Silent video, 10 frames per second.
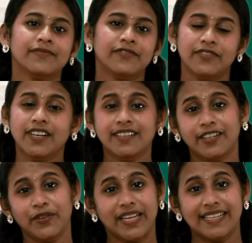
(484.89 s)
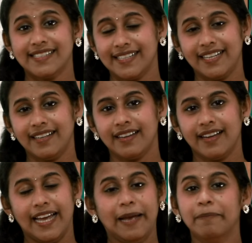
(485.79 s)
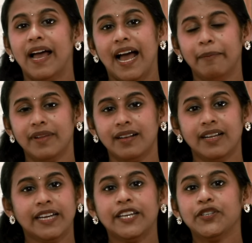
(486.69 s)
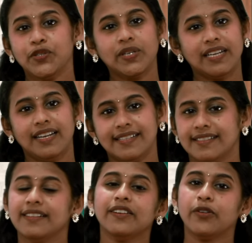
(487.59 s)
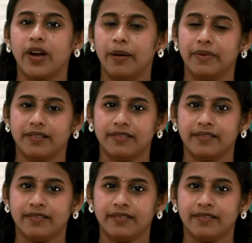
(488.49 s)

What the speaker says: Further, you can see M. Hamel, he took a lesson in grammar.